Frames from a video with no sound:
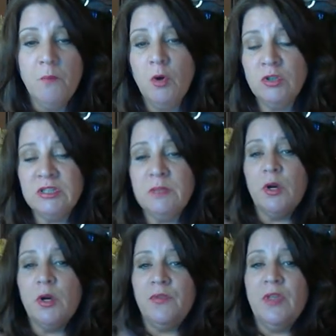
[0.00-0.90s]
Most
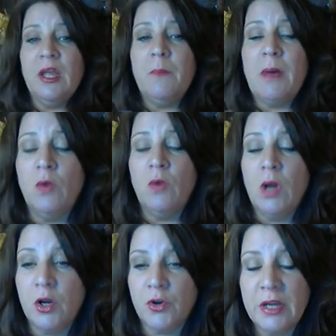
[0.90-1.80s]
important thing about
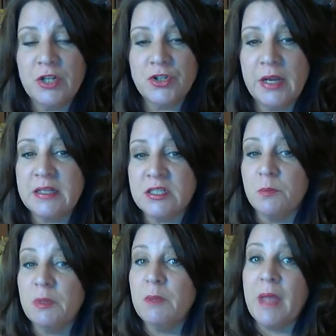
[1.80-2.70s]
crate training is to
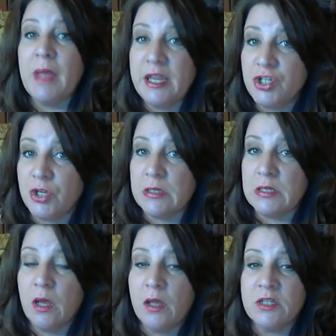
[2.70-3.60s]
be patient.
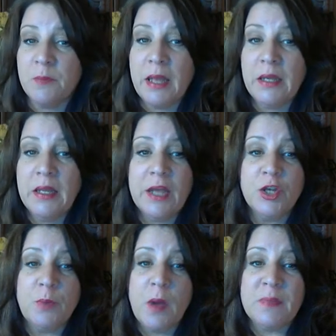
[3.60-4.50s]
Depending on
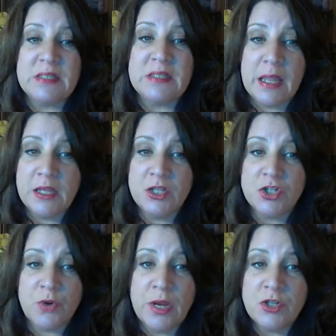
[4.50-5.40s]
your puppy's age,
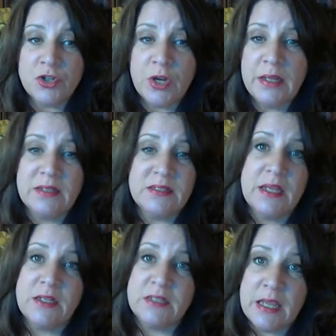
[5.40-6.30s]
crate training can
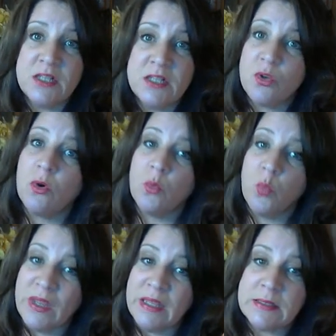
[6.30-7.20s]
take days or
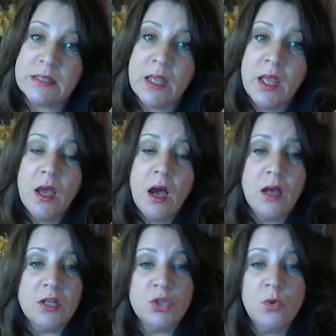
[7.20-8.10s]
weeks.
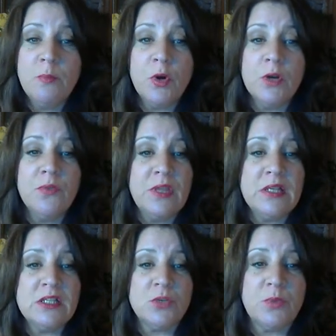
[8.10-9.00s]
Two important
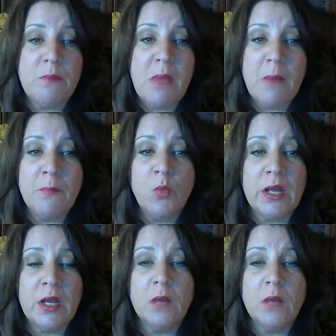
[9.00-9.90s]
things to remember
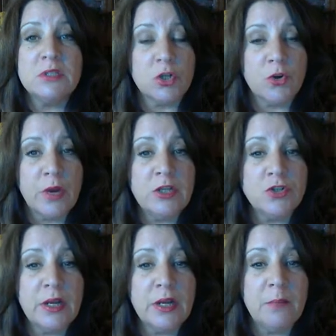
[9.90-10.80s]
it comes to crate
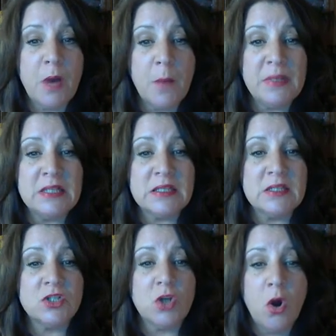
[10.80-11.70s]
training puppies
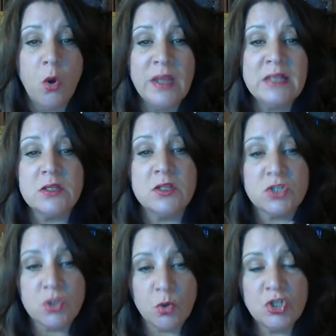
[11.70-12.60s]
is to always
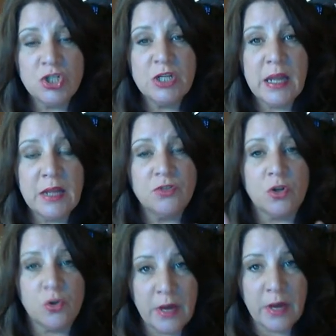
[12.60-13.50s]
associate the
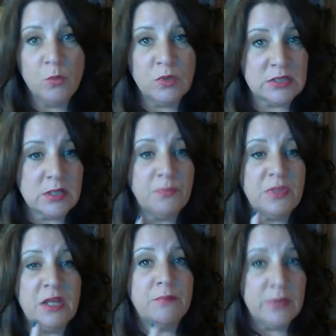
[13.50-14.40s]
crate with
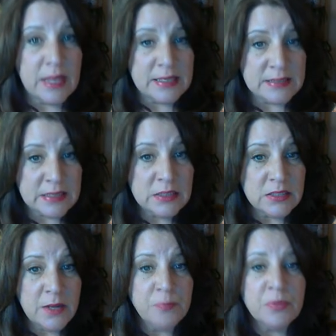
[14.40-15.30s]
something pleasant,
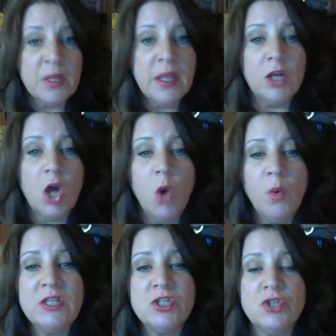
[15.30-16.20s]
and
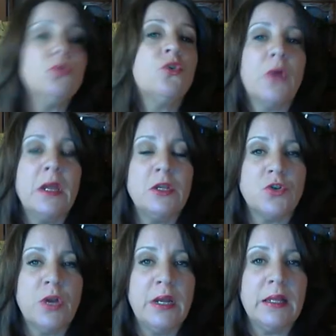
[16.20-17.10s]
always do crate
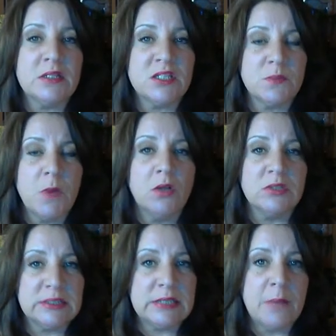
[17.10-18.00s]
training in small
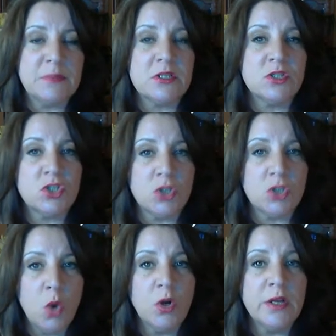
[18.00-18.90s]
steps.
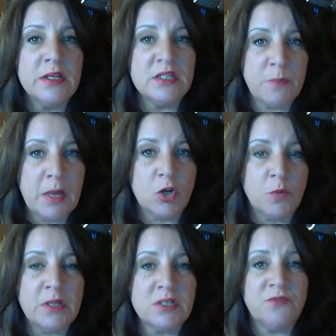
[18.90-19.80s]
Slower is better,
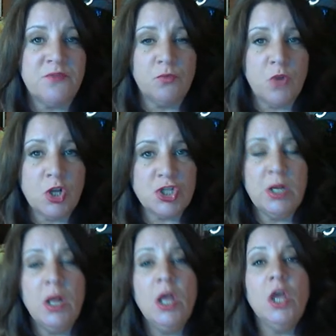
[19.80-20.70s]
because if you rush it,
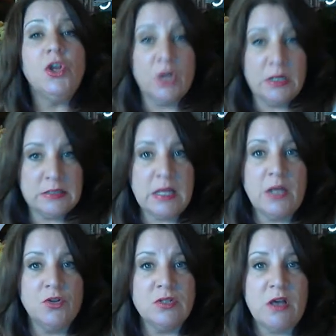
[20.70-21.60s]
you're going to set
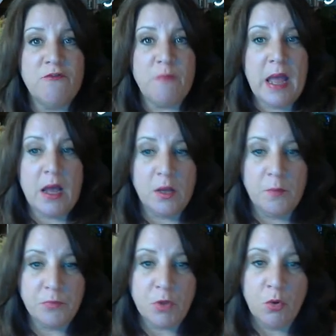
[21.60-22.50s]
yourself back.
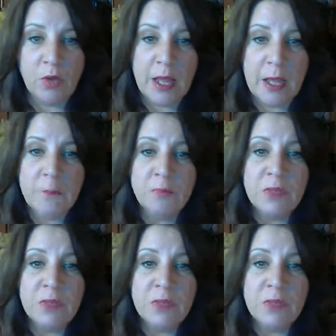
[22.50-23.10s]
Okay?